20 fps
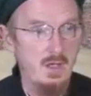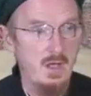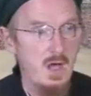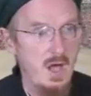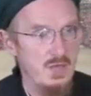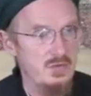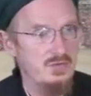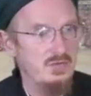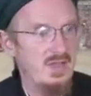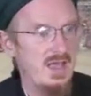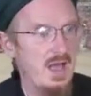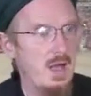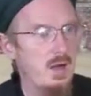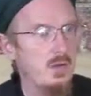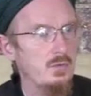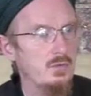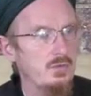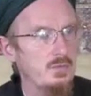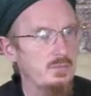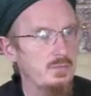us
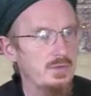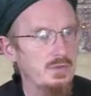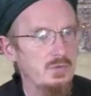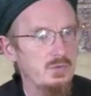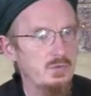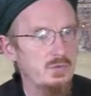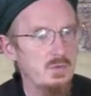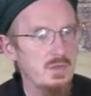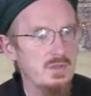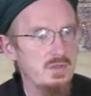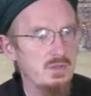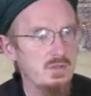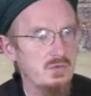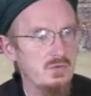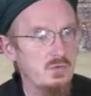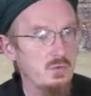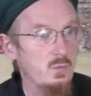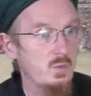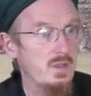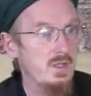out, because we think
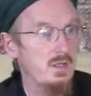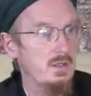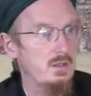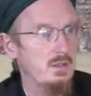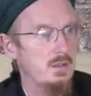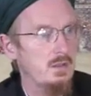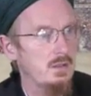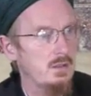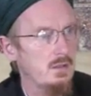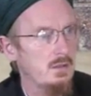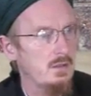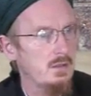that we are